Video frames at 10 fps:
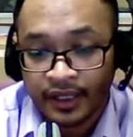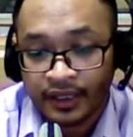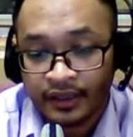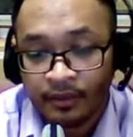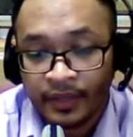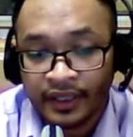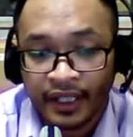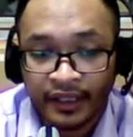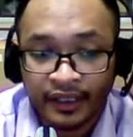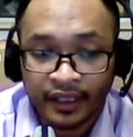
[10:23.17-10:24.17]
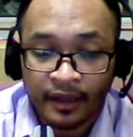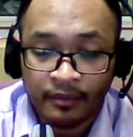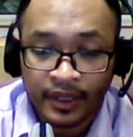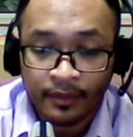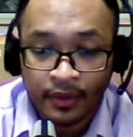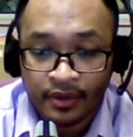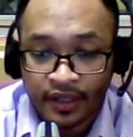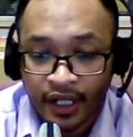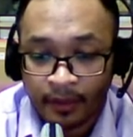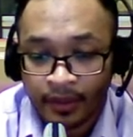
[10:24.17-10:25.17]
So mean that it can be
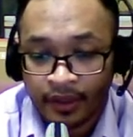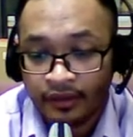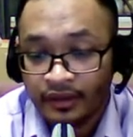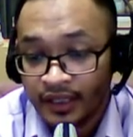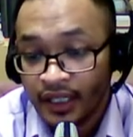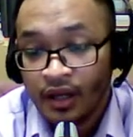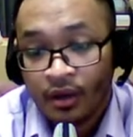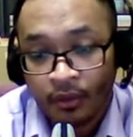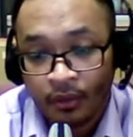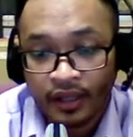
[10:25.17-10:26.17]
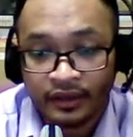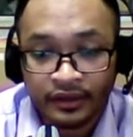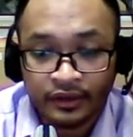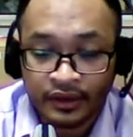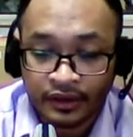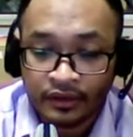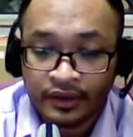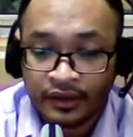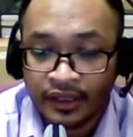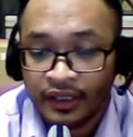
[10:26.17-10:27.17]
programmed but only once. So
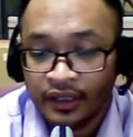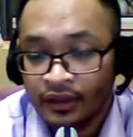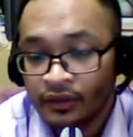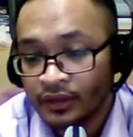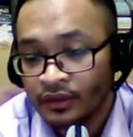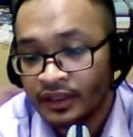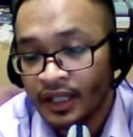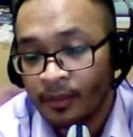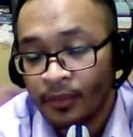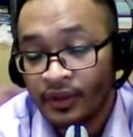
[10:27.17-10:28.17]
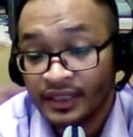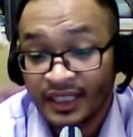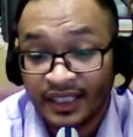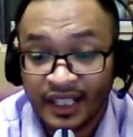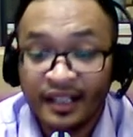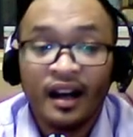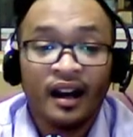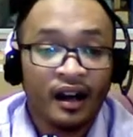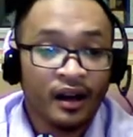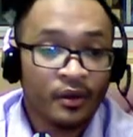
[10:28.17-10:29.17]
usually used to support certain
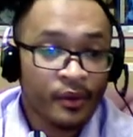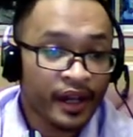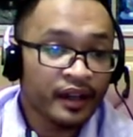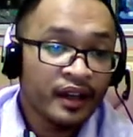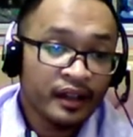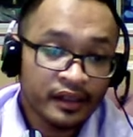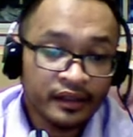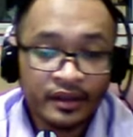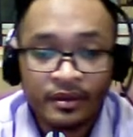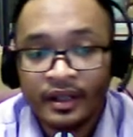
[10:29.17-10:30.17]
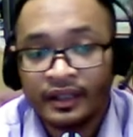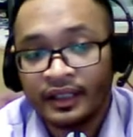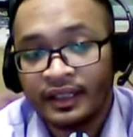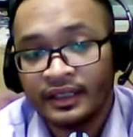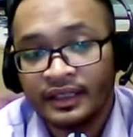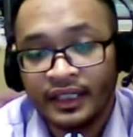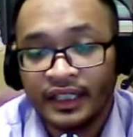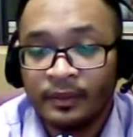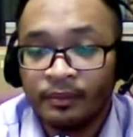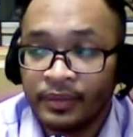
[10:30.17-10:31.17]
hardware. The third one is
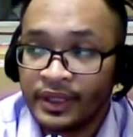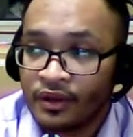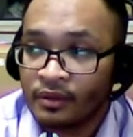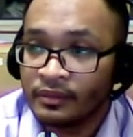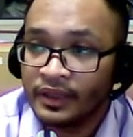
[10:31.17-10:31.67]
EPROM.